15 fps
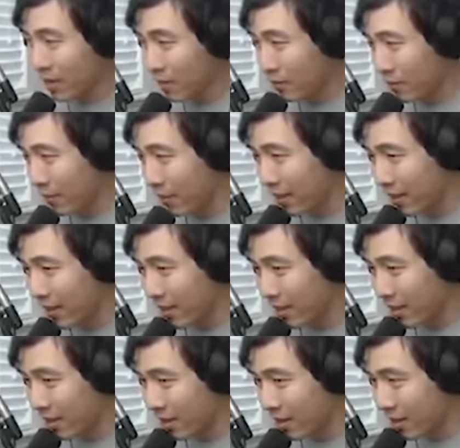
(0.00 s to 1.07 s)

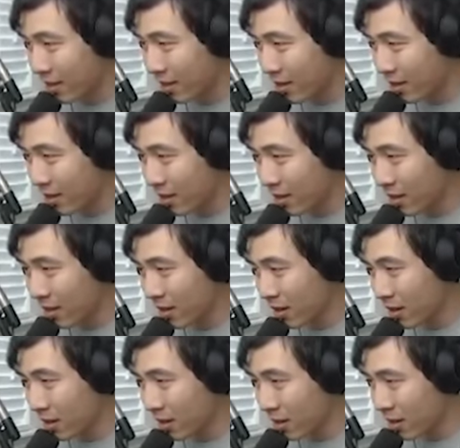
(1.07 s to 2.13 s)

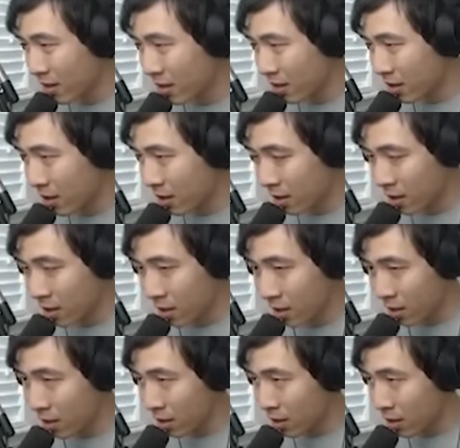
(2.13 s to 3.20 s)

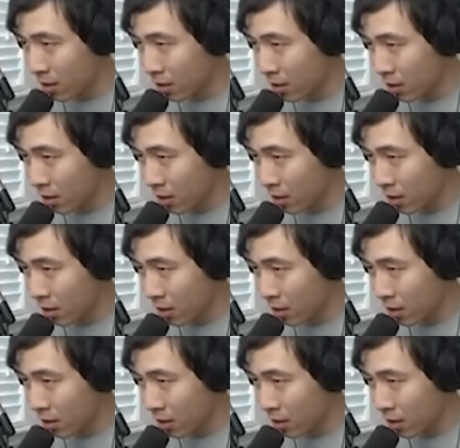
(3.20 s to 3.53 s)
No one is speaking in this clip.